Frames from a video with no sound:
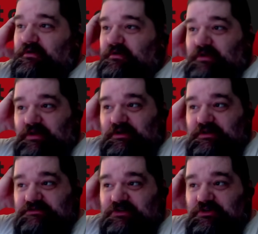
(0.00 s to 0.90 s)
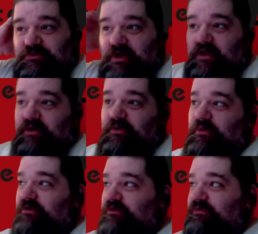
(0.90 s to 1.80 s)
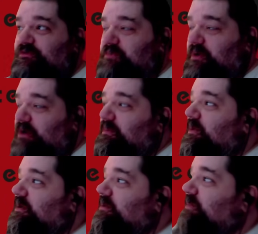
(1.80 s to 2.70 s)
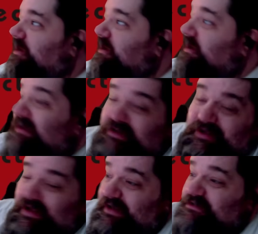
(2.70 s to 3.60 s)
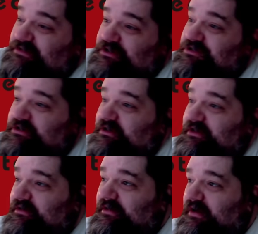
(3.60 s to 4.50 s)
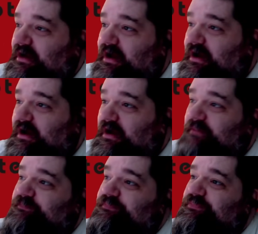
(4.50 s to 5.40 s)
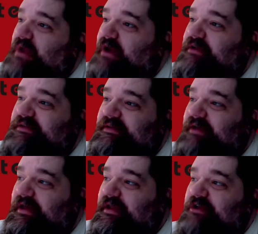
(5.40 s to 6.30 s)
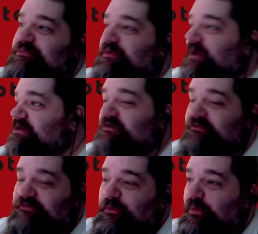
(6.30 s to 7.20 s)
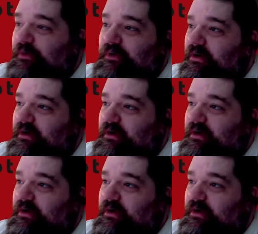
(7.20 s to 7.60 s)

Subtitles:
it needs to do that in order to spread more. But it is an interesting idea and explanation for